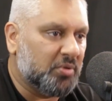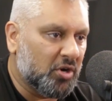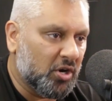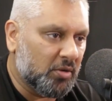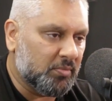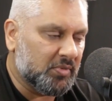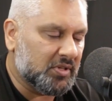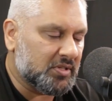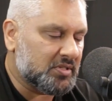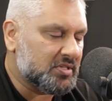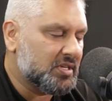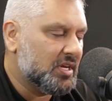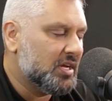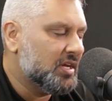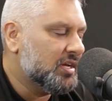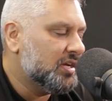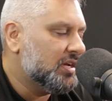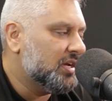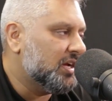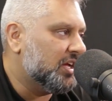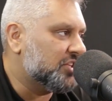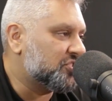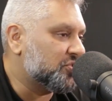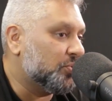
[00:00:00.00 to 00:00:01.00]
departments.
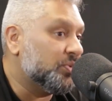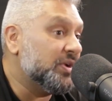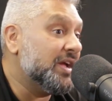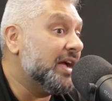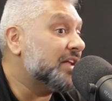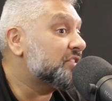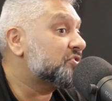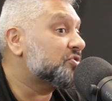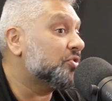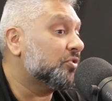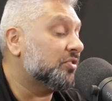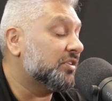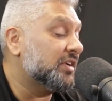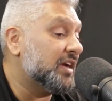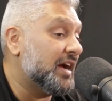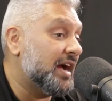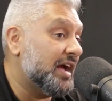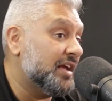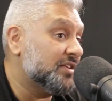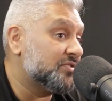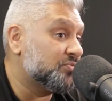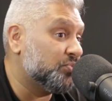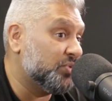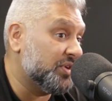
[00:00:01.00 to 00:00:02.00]
Yes. And so we had certain
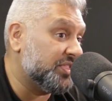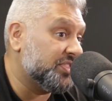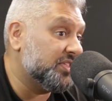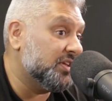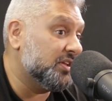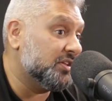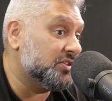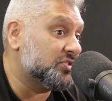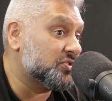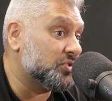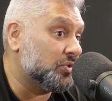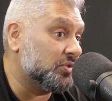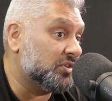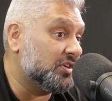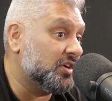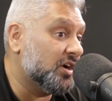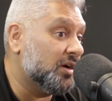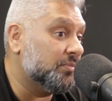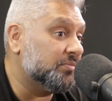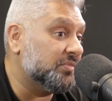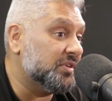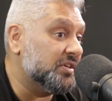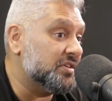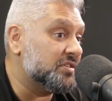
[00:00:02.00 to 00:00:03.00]
guys within certain
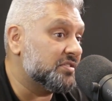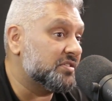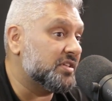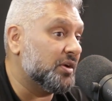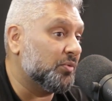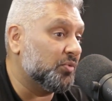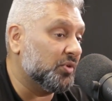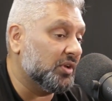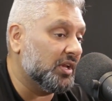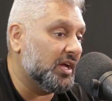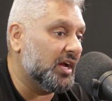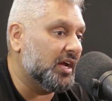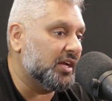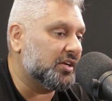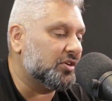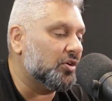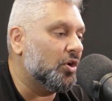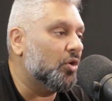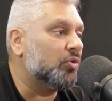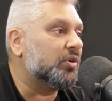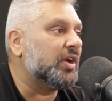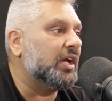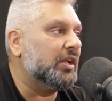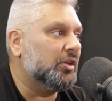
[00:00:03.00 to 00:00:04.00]
companies that were
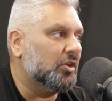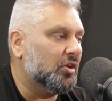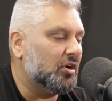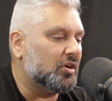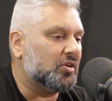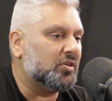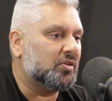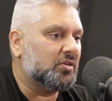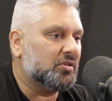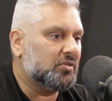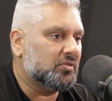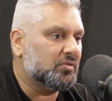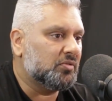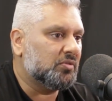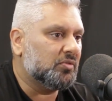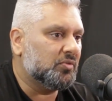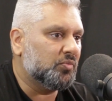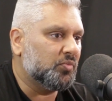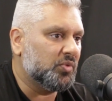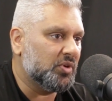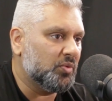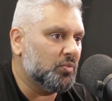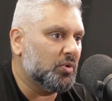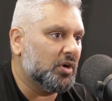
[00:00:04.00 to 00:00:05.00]
like, okay, look,
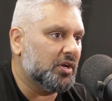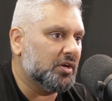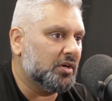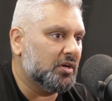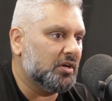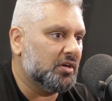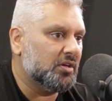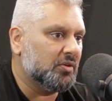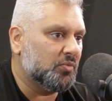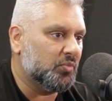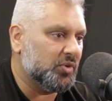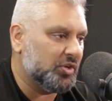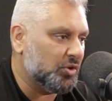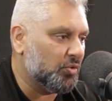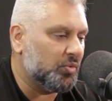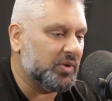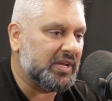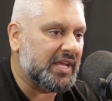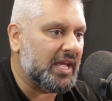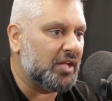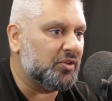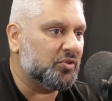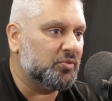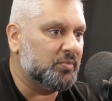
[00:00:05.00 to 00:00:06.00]
we want to, we know
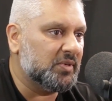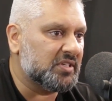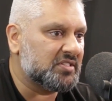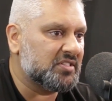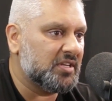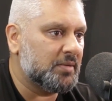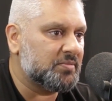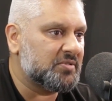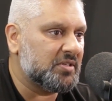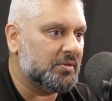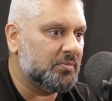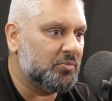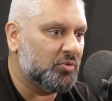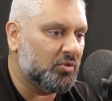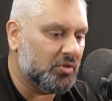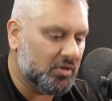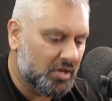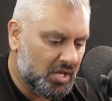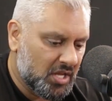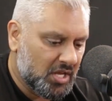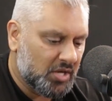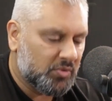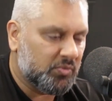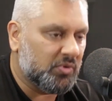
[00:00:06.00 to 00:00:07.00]
we can't do mixtapes
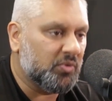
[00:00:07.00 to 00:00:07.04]
anymore.